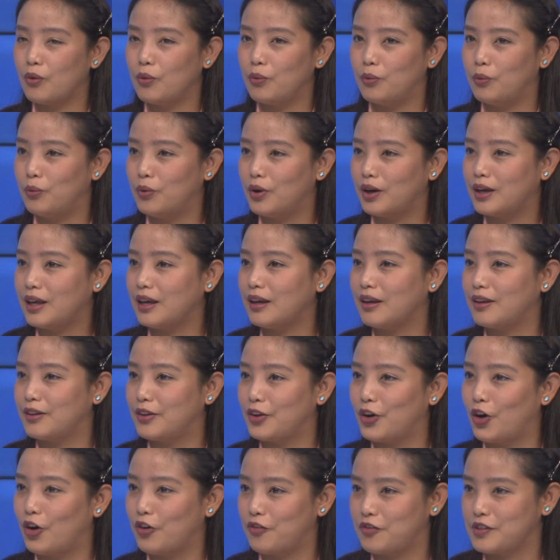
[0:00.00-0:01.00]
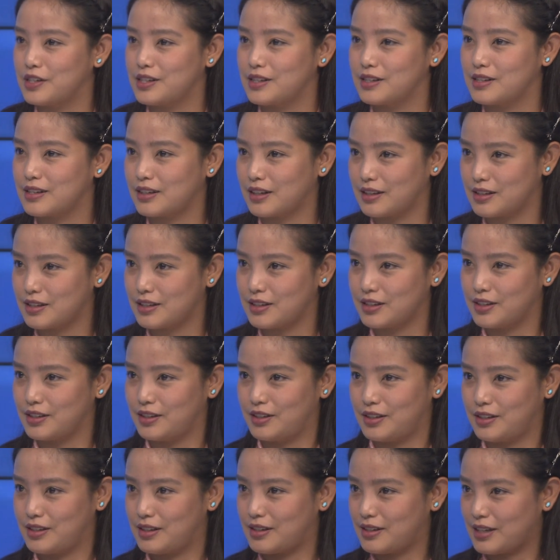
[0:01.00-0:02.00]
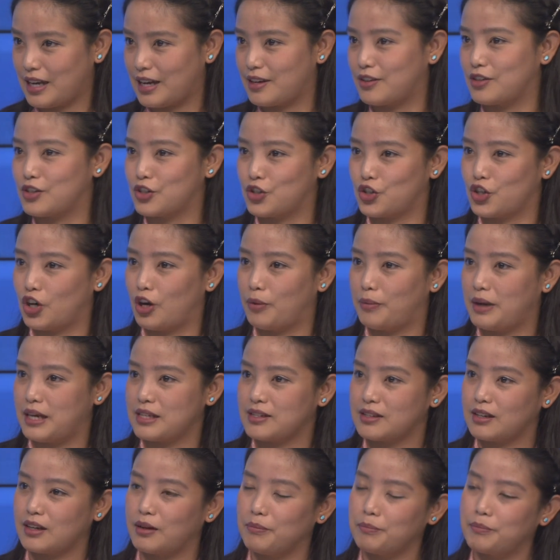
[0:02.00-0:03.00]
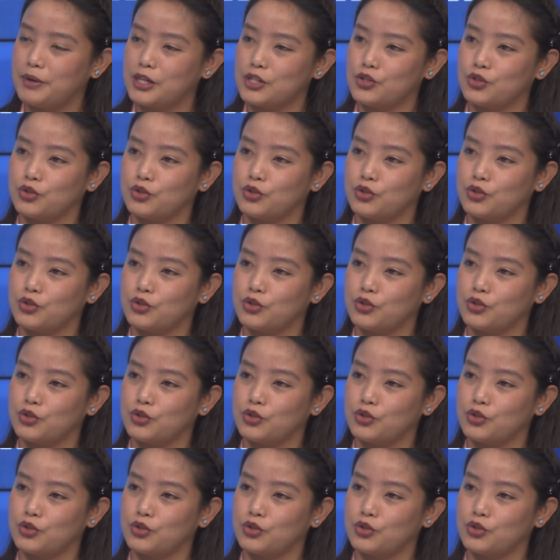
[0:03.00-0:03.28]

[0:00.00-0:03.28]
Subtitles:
working in the office is considered a standard job as compared